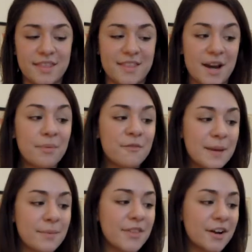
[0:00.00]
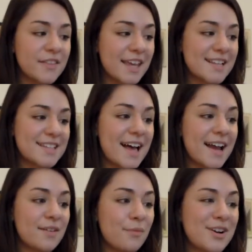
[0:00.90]
the number of people that are on the
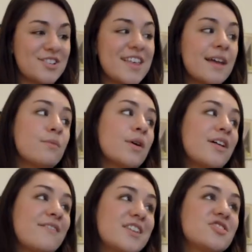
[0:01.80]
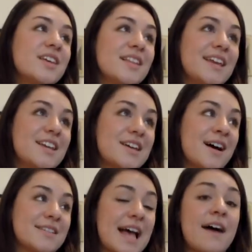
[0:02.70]
inside, which then will eventually lead to
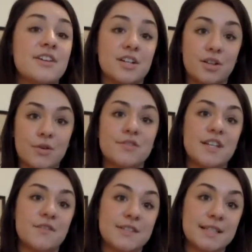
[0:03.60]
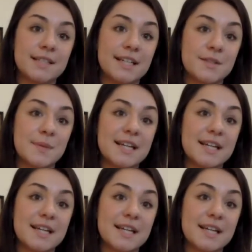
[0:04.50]
us having to close these facilities.